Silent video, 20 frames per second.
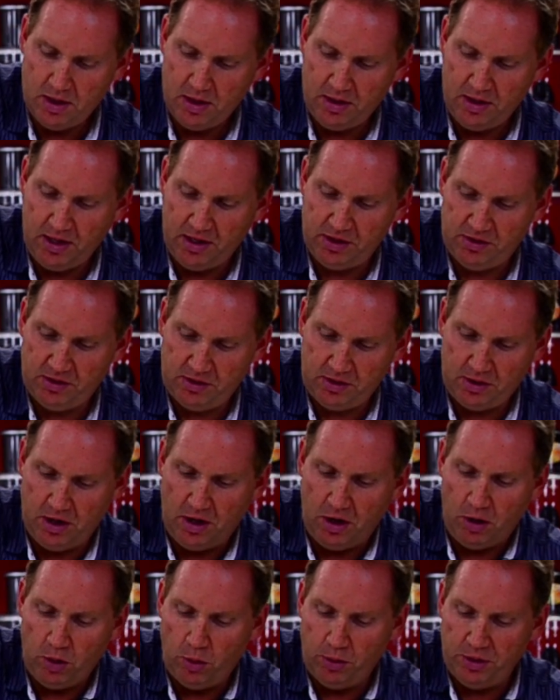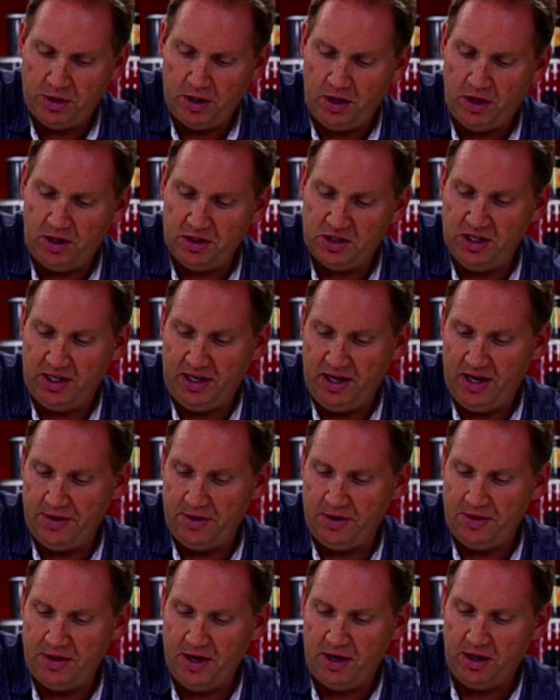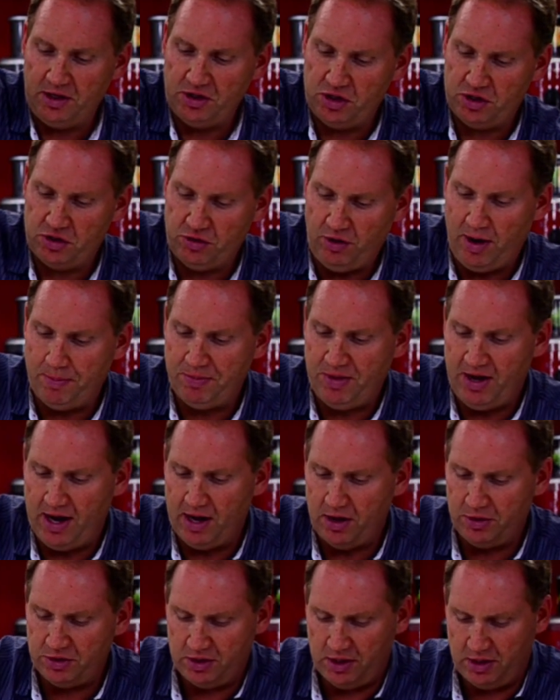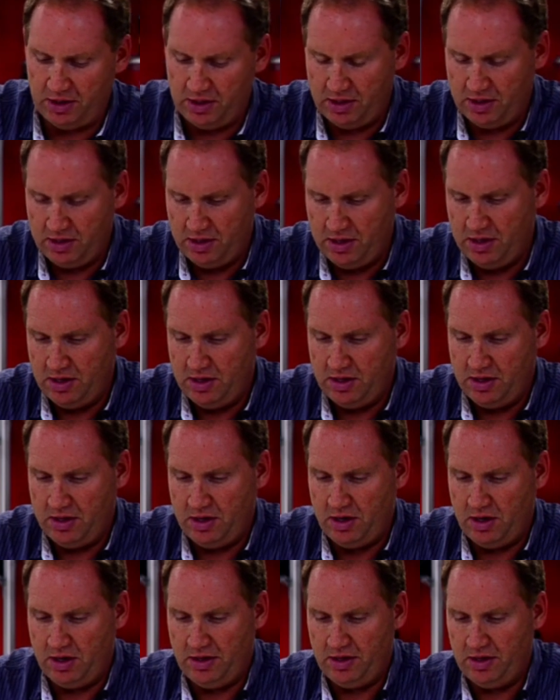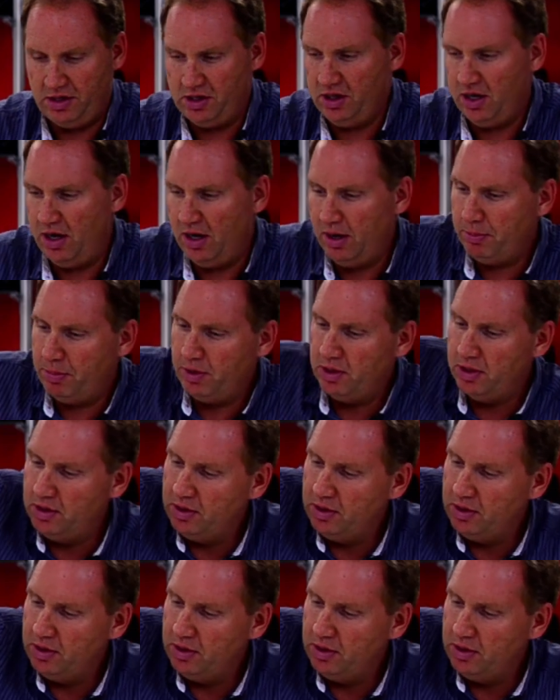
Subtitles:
That's going to hold it all together. Then I'll just drop the housing on the top.